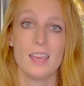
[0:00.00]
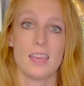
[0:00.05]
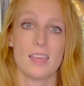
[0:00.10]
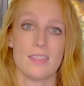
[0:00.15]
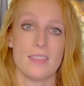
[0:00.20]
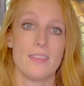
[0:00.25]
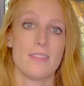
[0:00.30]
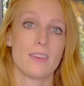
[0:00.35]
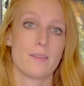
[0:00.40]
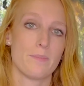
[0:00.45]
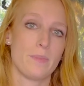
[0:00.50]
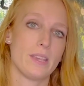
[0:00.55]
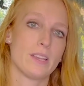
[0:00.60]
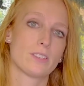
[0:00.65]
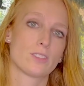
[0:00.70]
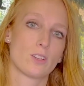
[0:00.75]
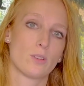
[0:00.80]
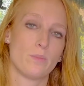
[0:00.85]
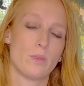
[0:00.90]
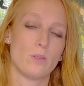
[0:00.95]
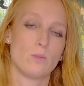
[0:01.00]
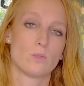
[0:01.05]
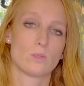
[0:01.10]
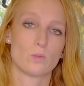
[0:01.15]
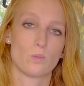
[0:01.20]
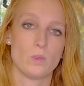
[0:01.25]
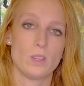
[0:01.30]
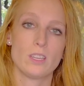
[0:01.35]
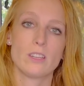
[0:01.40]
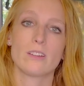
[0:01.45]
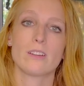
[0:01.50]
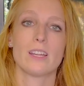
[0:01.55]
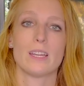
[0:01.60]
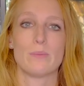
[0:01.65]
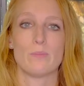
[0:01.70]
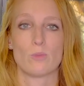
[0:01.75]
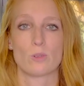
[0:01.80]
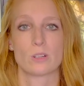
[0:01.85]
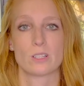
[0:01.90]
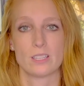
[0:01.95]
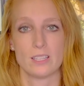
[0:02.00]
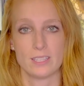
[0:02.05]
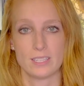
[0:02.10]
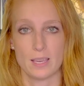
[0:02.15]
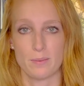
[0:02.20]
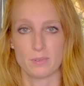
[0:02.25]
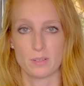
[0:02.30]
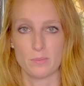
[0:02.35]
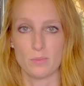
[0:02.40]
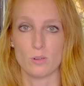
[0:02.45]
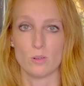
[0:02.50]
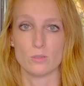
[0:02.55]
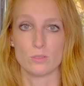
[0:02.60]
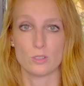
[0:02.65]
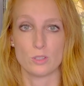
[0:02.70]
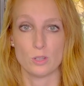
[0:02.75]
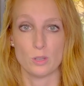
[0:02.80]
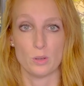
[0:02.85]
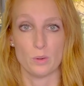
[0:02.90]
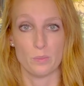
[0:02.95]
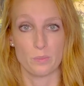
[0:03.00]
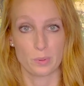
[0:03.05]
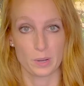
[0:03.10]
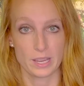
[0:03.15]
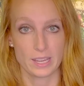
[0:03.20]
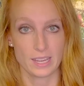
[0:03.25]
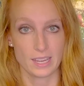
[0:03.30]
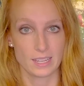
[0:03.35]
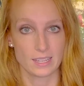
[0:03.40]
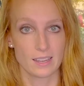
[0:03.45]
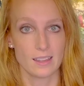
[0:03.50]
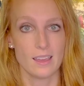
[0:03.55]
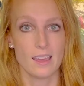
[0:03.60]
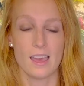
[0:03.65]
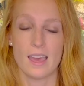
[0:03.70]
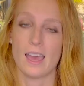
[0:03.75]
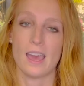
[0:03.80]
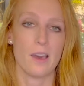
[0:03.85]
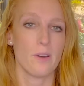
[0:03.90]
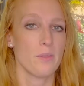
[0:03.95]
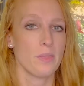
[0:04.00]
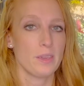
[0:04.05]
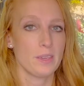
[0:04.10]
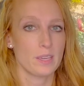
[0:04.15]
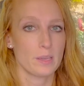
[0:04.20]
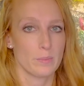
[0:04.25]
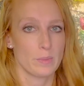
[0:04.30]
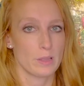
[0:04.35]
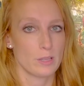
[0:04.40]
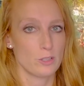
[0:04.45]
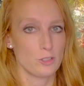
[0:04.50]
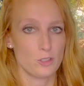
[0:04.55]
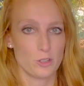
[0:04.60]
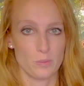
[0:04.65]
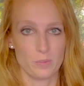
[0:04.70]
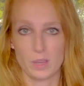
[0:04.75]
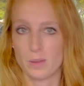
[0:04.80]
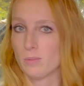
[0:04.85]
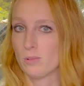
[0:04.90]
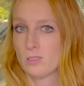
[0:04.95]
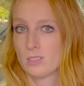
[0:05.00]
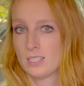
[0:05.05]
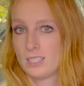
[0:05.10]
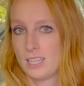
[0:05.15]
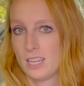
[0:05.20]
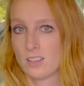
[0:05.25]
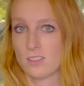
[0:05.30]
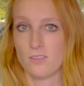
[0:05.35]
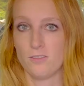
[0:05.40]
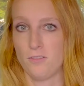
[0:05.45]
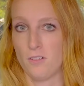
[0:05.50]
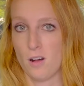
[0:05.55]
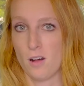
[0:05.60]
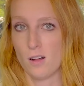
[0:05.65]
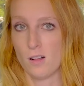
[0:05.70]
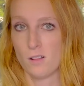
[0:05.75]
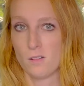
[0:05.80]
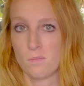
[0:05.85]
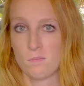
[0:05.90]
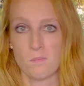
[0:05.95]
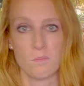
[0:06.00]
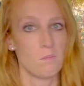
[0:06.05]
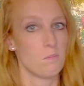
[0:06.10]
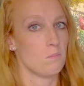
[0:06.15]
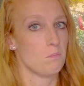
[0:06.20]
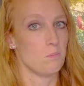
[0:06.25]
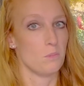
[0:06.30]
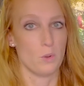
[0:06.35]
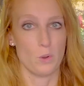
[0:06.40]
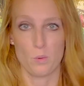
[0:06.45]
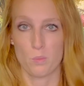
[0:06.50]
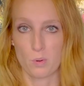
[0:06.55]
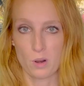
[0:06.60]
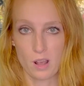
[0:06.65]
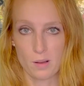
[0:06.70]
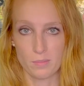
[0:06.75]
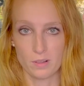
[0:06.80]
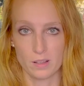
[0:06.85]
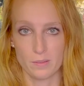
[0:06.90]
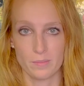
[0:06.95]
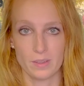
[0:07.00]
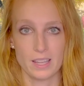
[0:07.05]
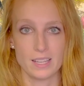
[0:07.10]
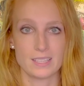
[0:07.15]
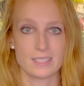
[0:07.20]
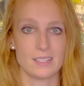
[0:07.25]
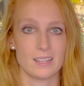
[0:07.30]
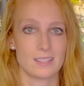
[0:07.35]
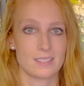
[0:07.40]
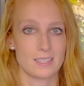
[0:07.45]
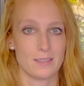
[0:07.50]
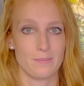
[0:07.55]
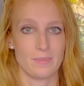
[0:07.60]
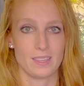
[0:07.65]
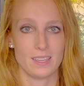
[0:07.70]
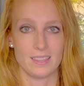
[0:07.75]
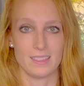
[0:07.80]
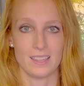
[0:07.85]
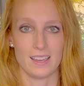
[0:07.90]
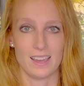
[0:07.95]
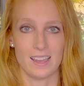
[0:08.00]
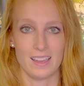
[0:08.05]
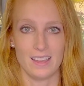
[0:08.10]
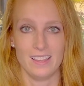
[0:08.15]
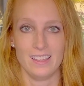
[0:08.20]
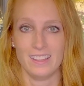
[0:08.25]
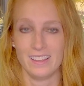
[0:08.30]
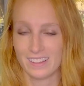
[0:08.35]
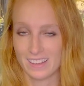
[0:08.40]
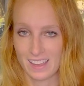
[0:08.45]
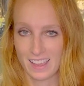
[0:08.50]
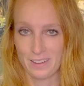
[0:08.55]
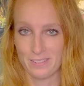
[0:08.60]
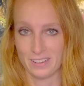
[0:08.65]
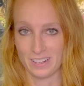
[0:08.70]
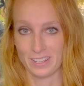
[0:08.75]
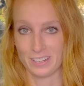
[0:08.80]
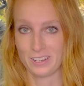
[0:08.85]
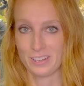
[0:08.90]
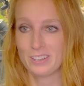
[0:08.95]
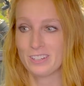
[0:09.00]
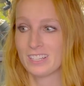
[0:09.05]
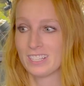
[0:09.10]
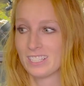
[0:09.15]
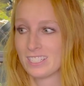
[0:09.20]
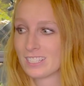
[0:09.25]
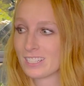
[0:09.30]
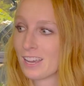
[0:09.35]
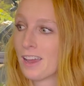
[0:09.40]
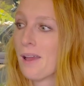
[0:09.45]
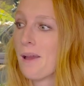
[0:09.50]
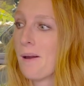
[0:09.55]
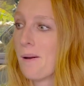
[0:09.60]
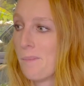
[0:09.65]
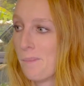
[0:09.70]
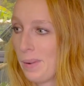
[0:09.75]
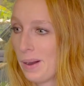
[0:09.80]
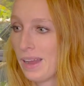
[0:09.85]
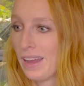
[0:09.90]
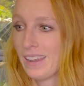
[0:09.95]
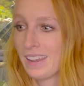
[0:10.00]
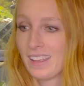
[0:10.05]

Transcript: then that makes their bones weaker and more susceptible to breaking. A healthy chameleon should be able to take a fall, no problem. It's not something that I would encourage, but